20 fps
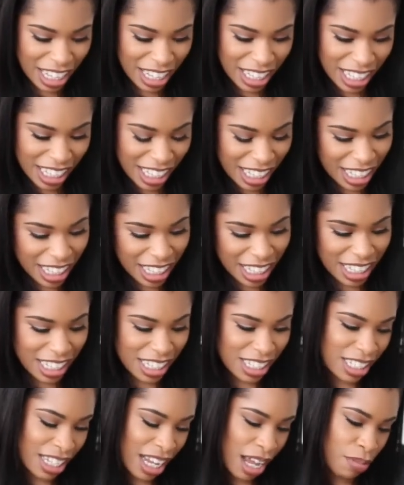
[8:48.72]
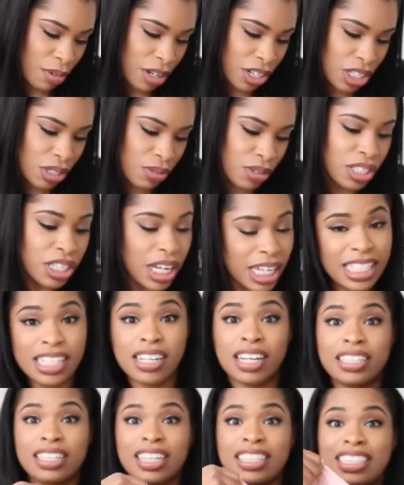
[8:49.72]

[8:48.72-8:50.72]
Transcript: it is, how much? It was 39